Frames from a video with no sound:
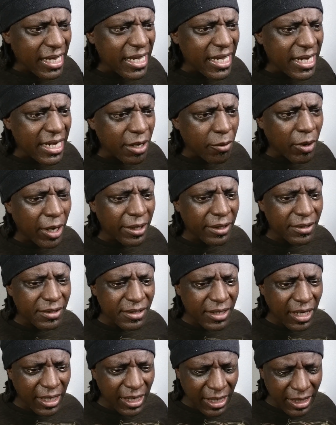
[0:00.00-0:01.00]
Anyway, the
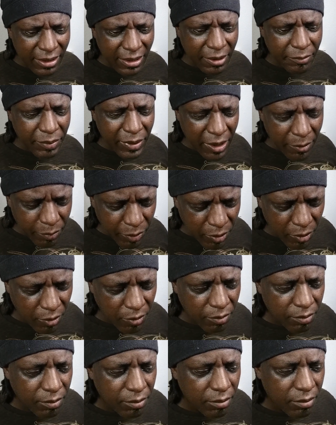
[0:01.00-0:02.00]

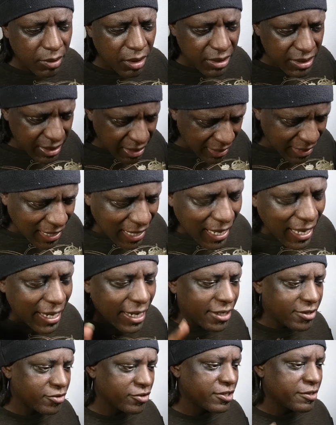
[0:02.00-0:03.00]

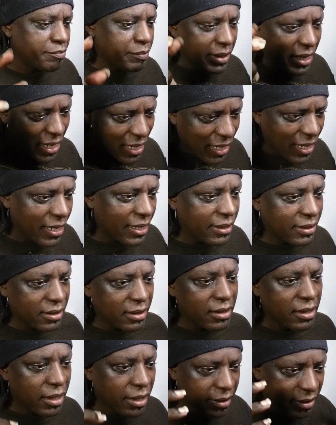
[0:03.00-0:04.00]
psychiatrists behind
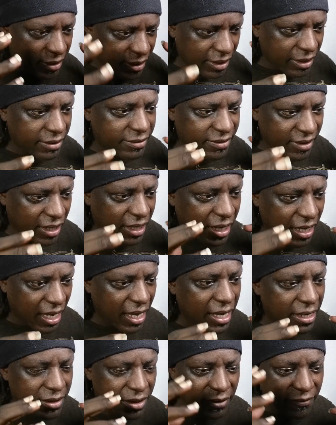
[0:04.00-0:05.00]

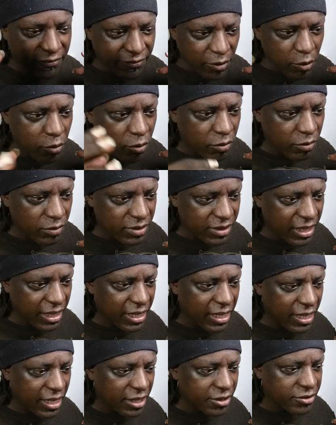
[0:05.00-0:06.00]
the phone
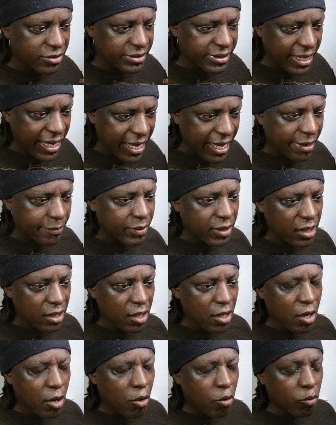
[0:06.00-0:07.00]
psychiatrist app
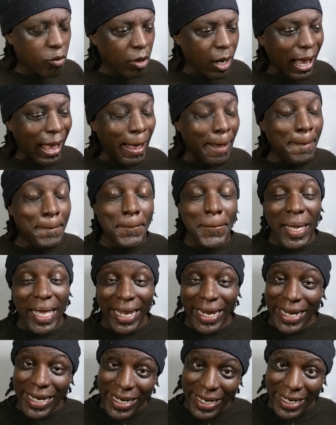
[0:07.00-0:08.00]
were
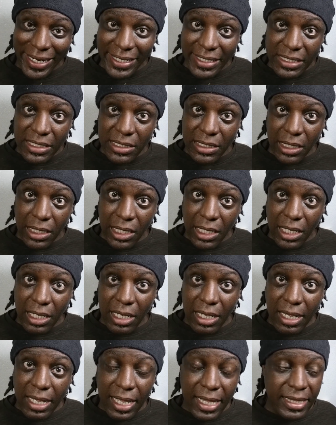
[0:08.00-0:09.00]
amazed
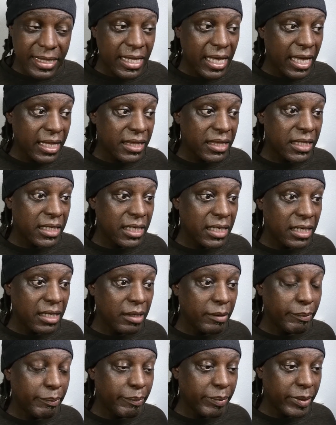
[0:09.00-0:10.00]
that
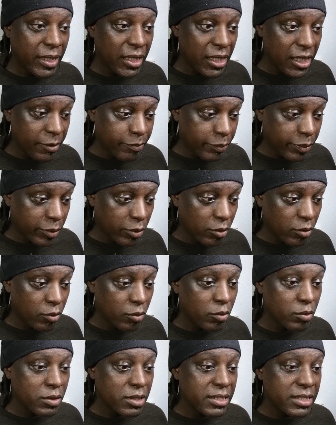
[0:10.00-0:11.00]
the
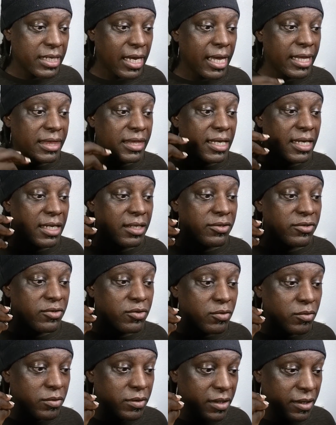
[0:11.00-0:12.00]
people said things
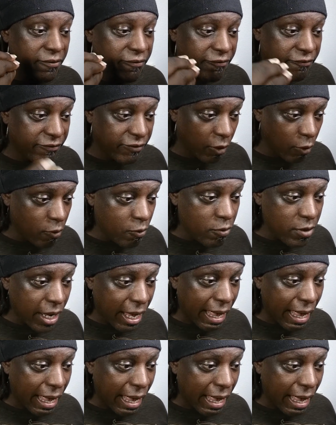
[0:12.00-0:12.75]
to the phone